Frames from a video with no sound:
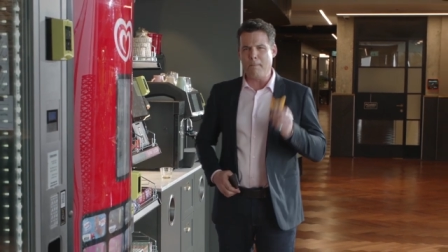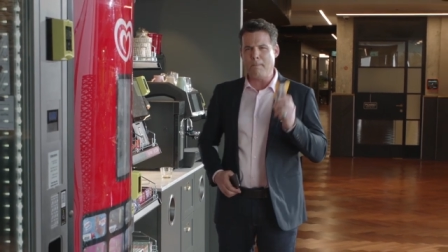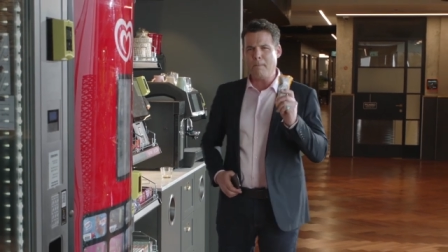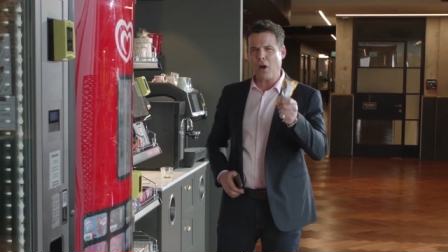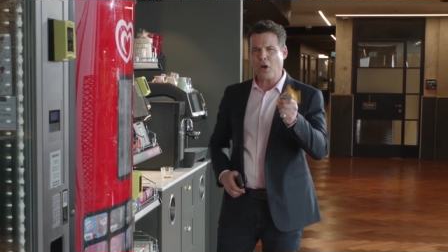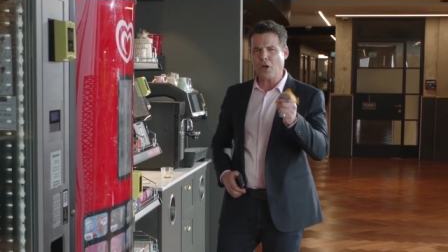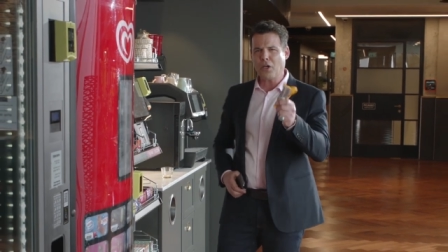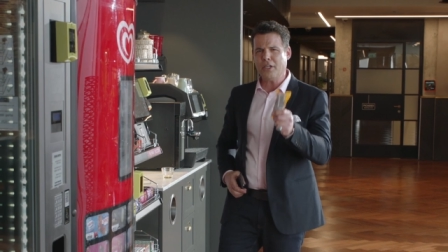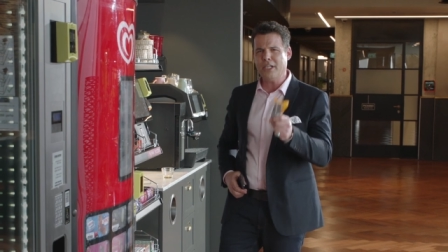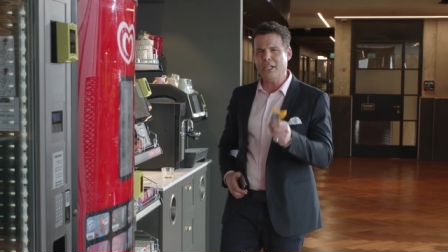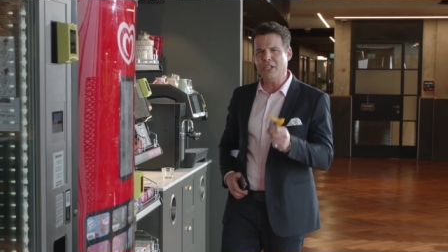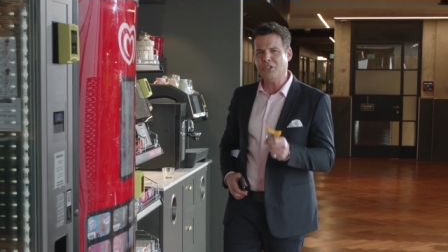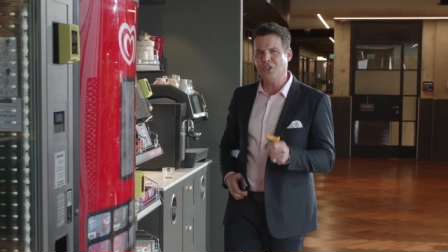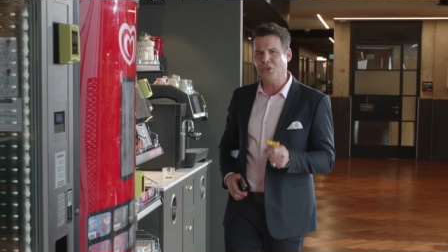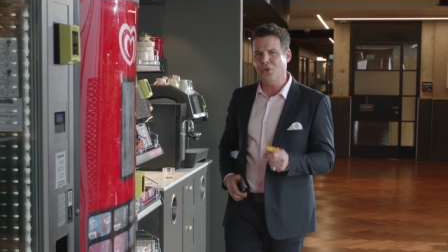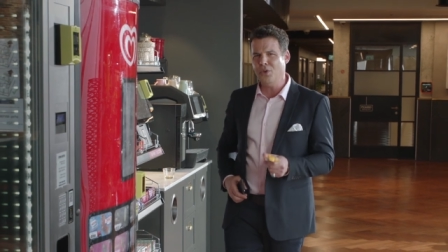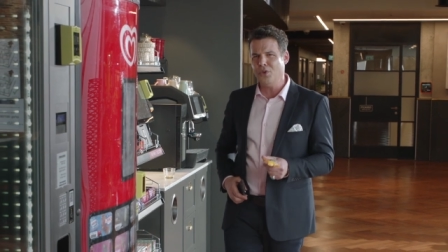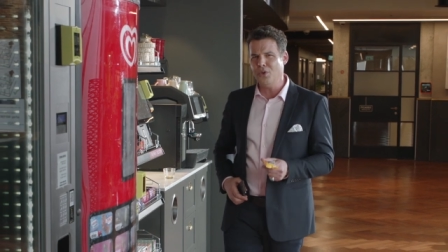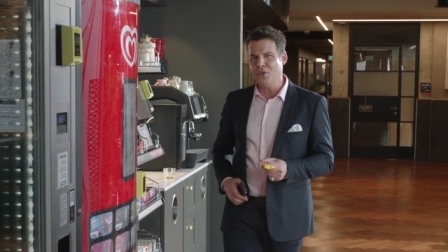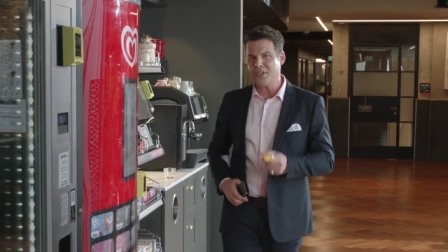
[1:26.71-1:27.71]
marketing
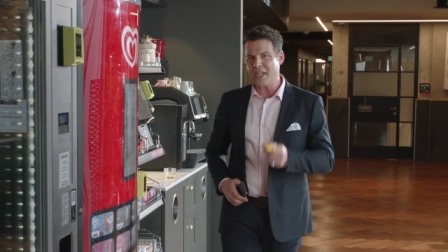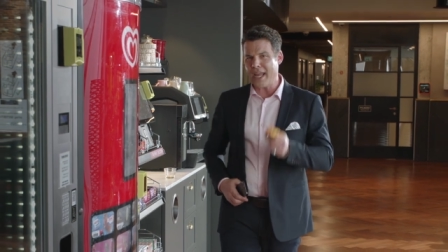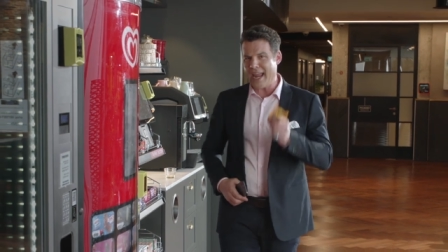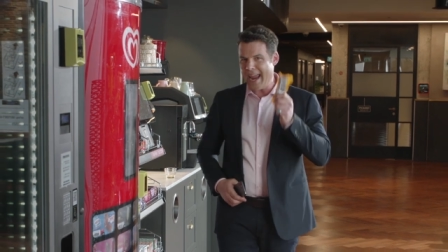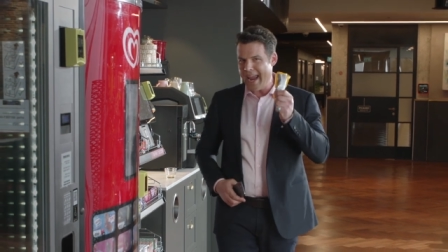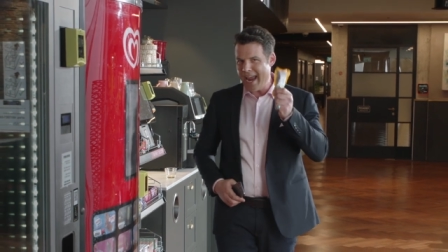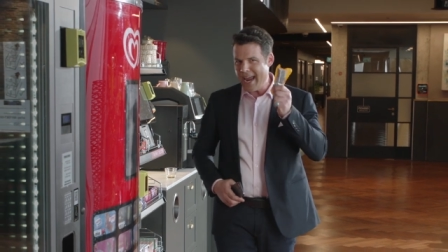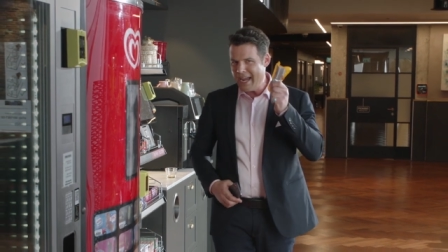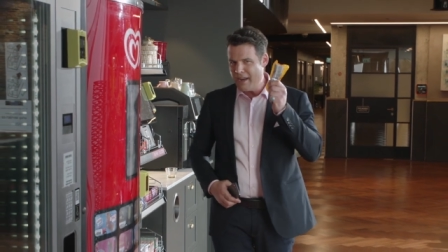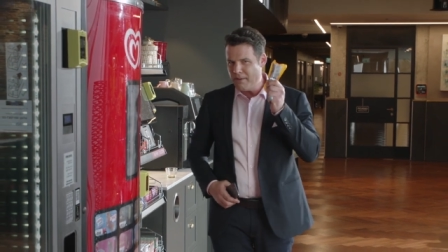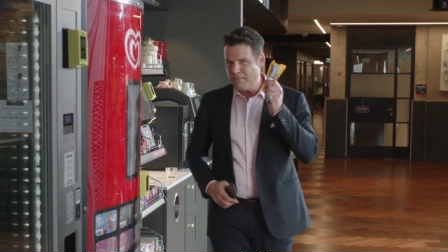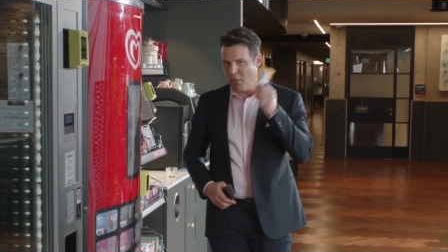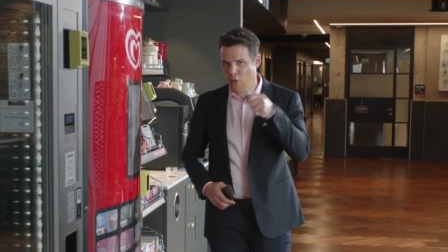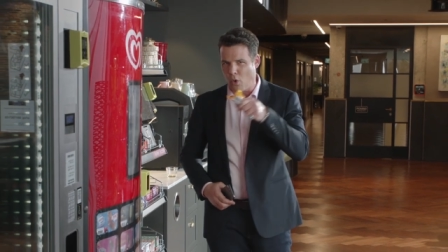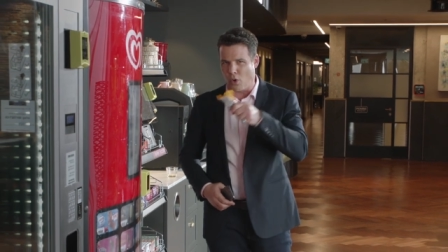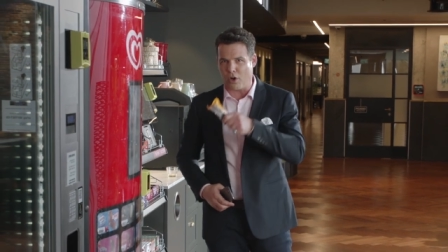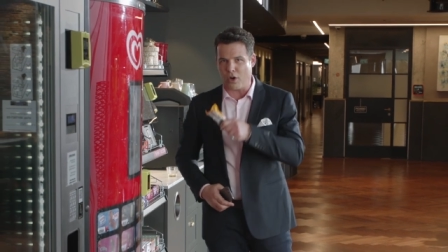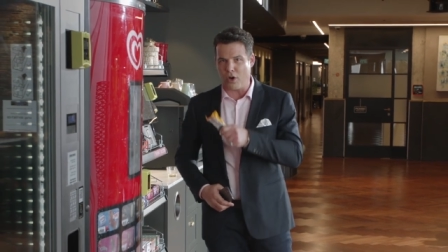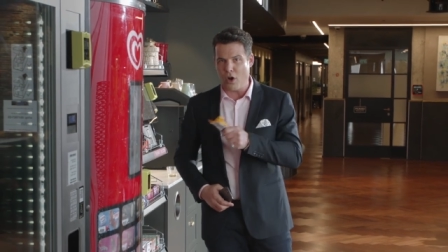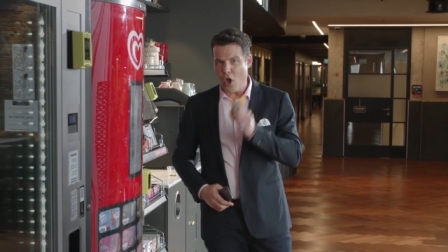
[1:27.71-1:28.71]
tools, and
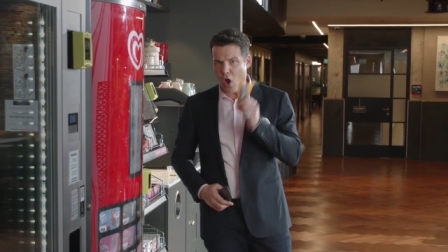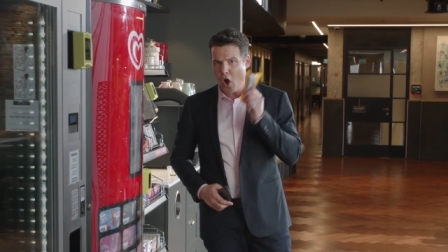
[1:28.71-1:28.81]
more.